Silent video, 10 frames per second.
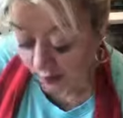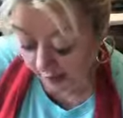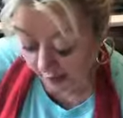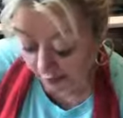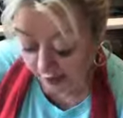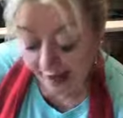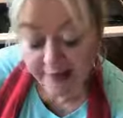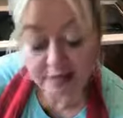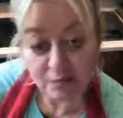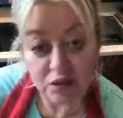and I'm going to add
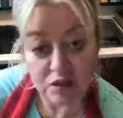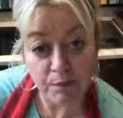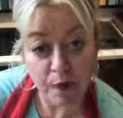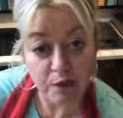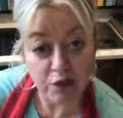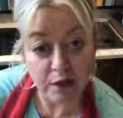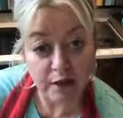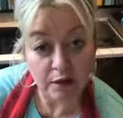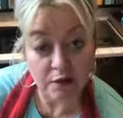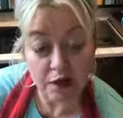some just Parmesan
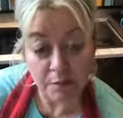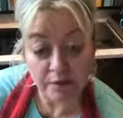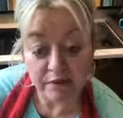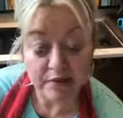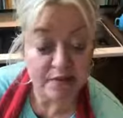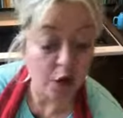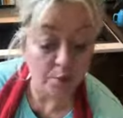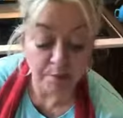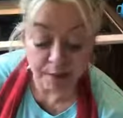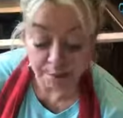on the top of it, salt
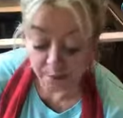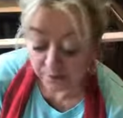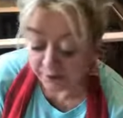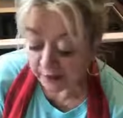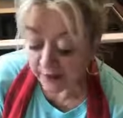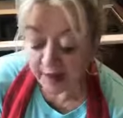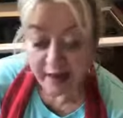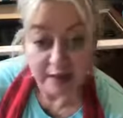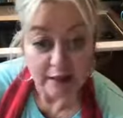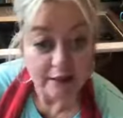and pepper,
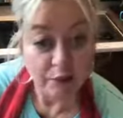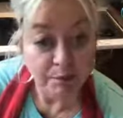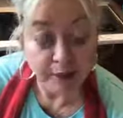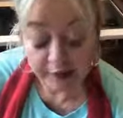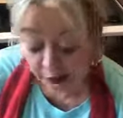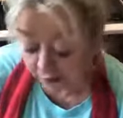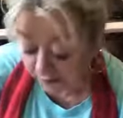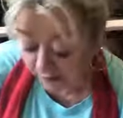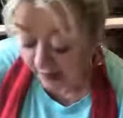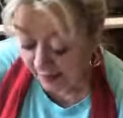and a little butter,
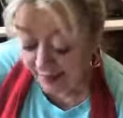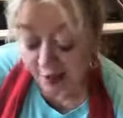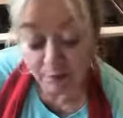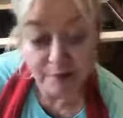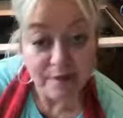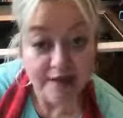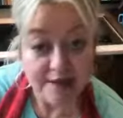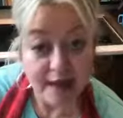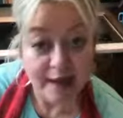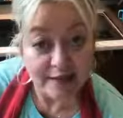and that'll be my
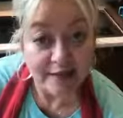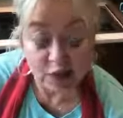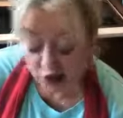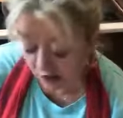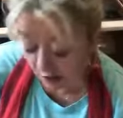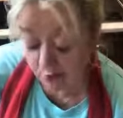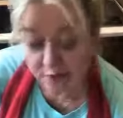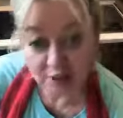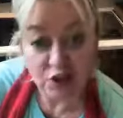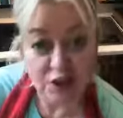side dish to go with
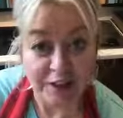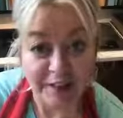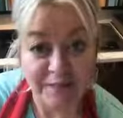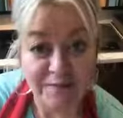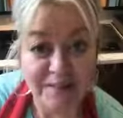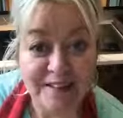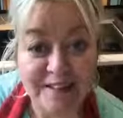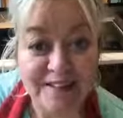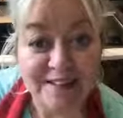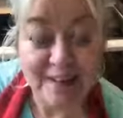this chicken.
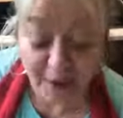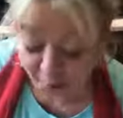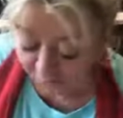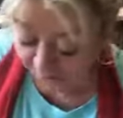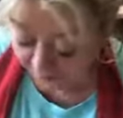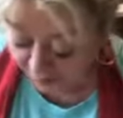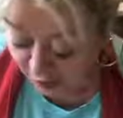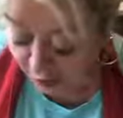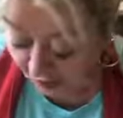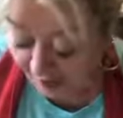So,
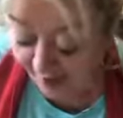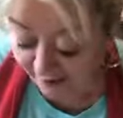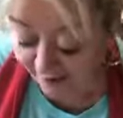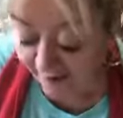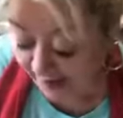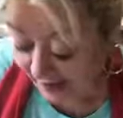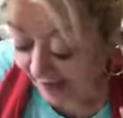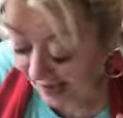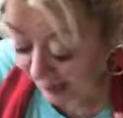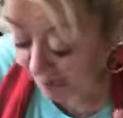you have
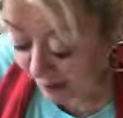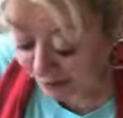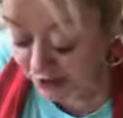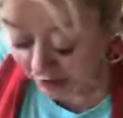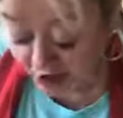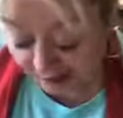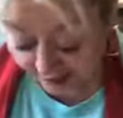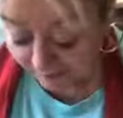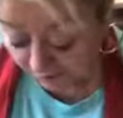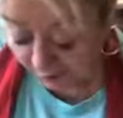a Parmesan chicken
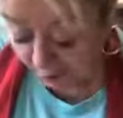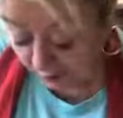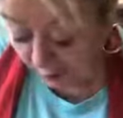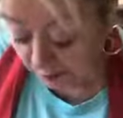with